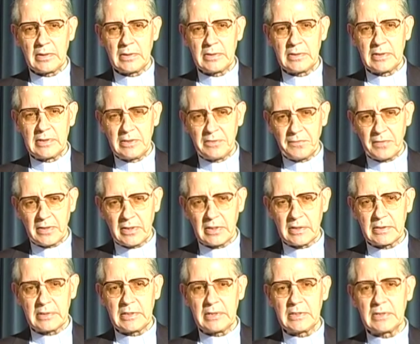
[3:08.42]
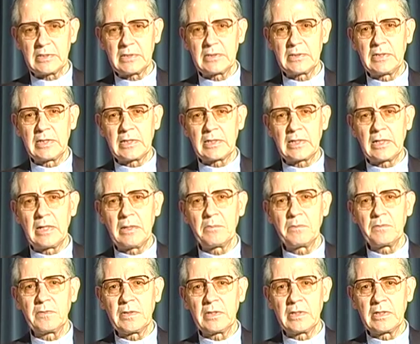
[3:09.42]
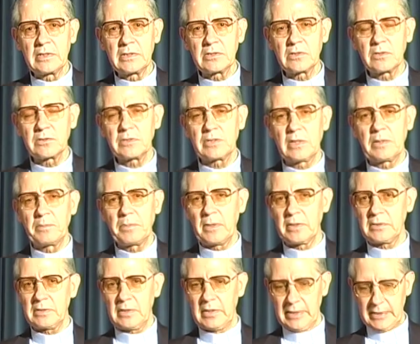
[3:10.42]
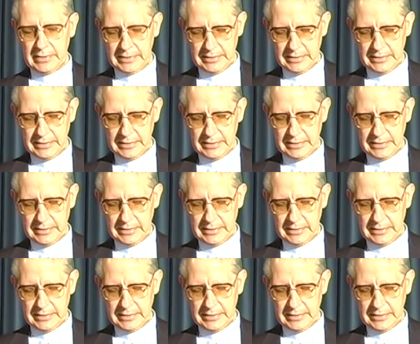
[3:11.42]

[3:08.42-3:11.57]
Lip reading: the difficulties that come with the social apostolate.